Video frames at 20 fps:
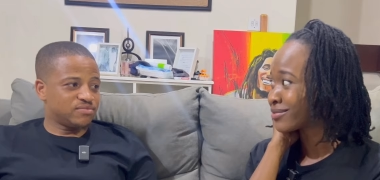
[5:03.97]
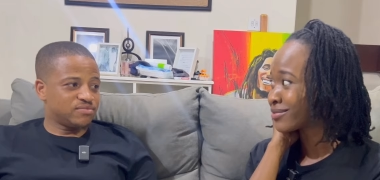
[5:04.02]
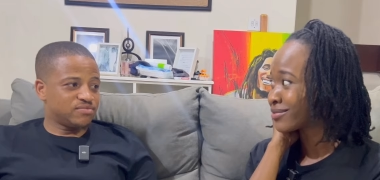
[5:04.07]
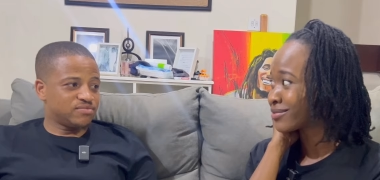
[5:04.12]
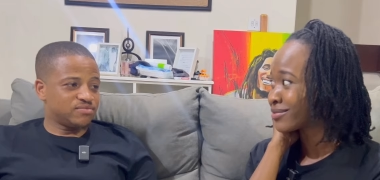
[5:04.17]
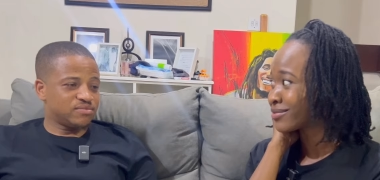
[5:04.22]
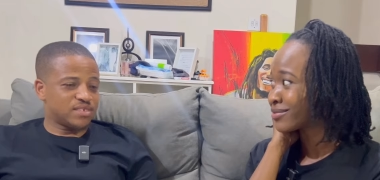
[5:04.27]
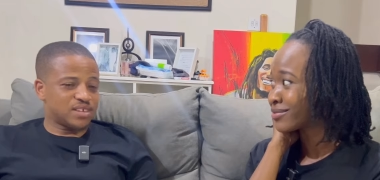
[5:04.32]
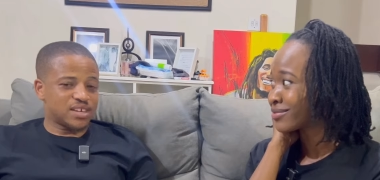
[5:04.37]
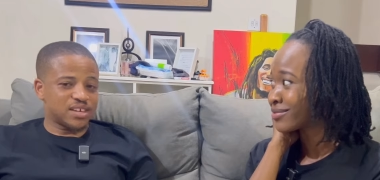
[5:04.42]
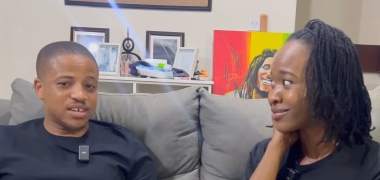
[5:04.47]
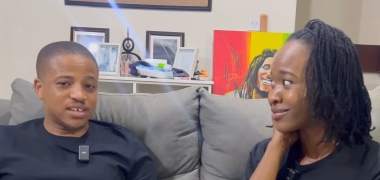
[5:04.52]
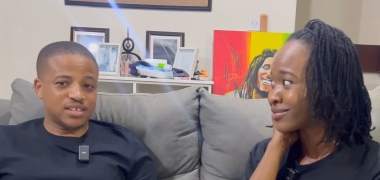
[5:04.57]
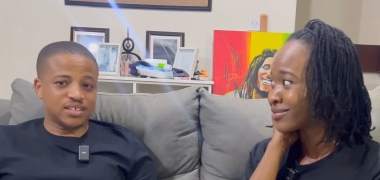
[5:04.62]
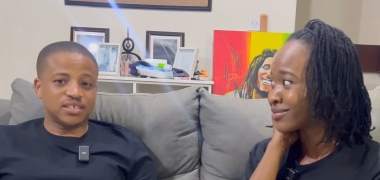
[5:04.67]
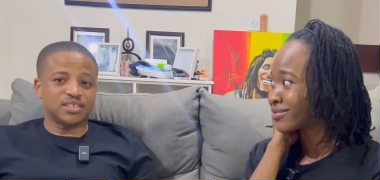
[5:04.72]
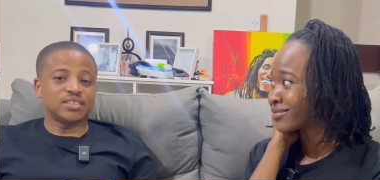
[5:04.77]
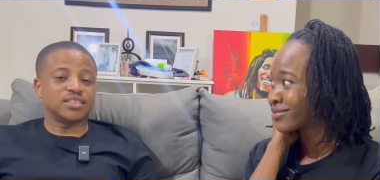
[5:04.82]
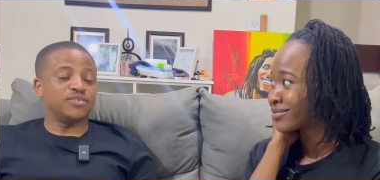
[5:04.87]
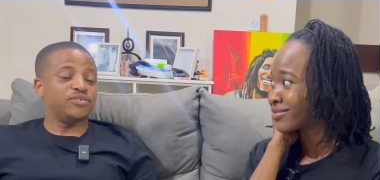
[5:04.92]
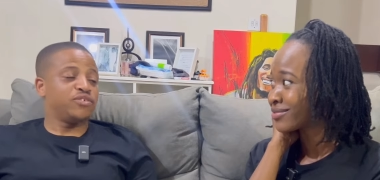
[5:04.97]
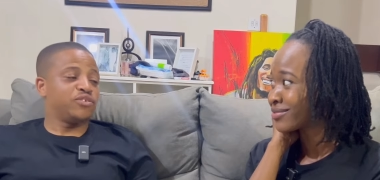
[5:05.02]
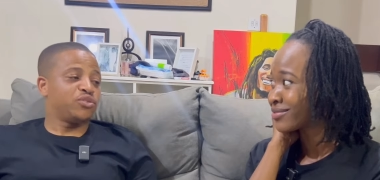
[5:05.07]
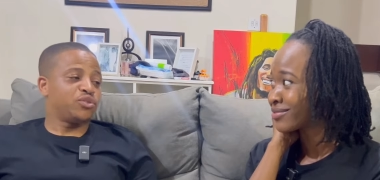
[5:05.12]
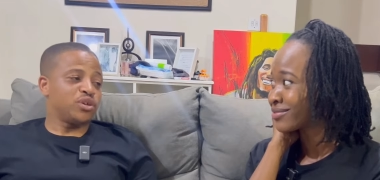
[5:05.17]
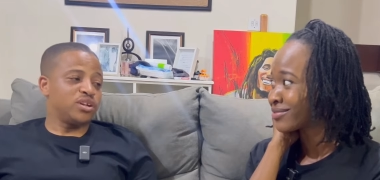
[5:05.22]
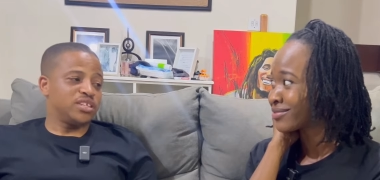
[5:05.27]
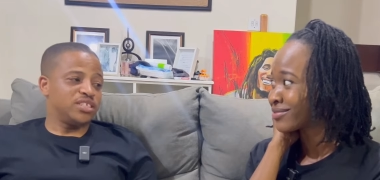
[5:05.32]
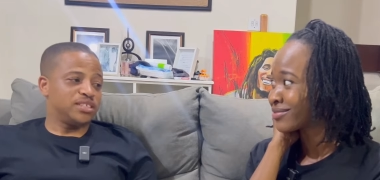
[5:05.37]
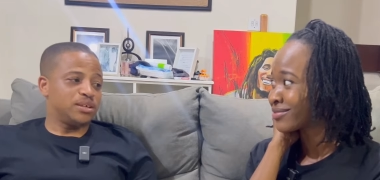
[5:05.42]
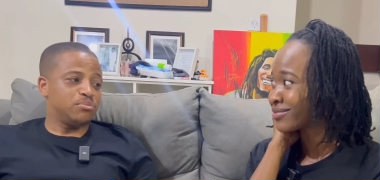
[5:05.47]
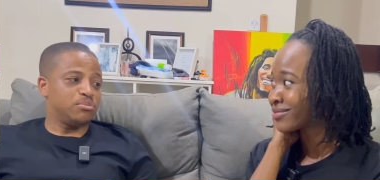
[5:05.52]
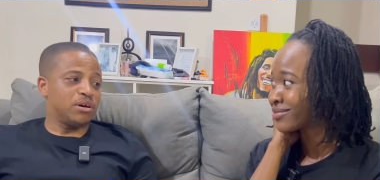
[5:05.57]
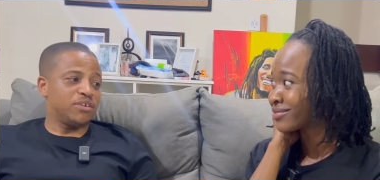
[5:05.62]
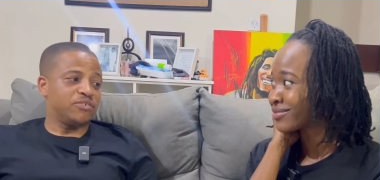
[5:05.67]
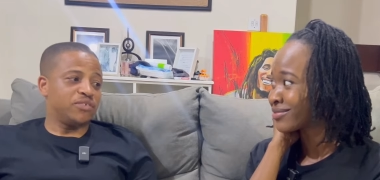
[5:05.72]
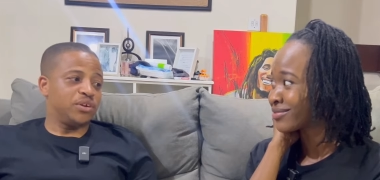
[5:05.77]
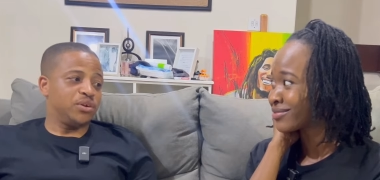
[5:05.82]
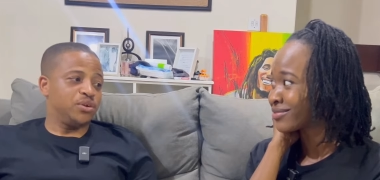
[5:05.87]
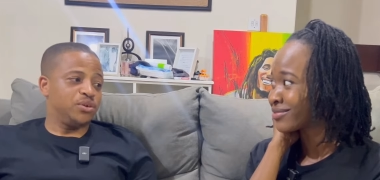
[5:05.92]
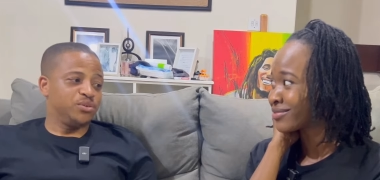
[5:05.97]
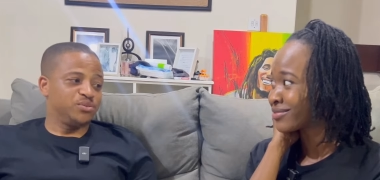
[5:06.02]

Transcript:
Speaker 1: Yeah, the fifth one is a buffalo.